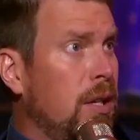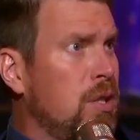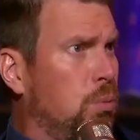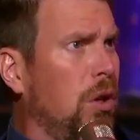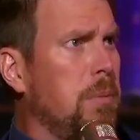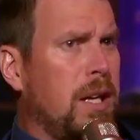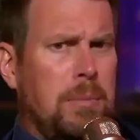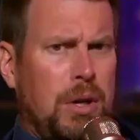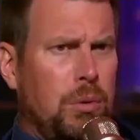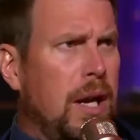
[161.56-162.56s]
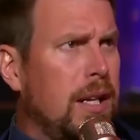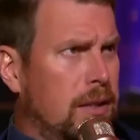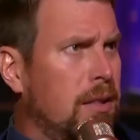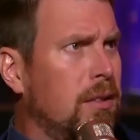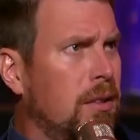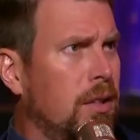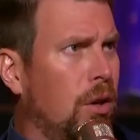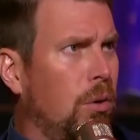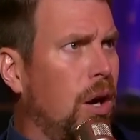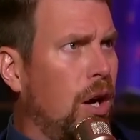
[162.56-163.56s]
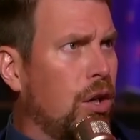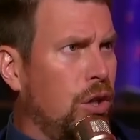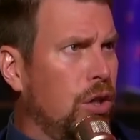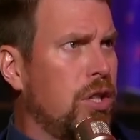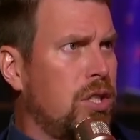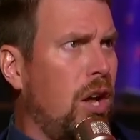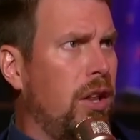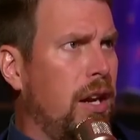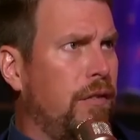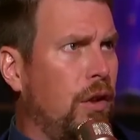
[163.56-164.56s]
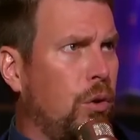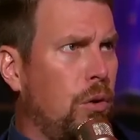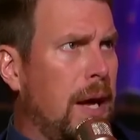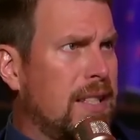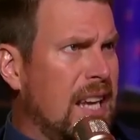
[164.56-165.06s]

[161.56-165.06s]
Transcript: Yeah. Has really become a great, you know, a good, solid NFL quarterback.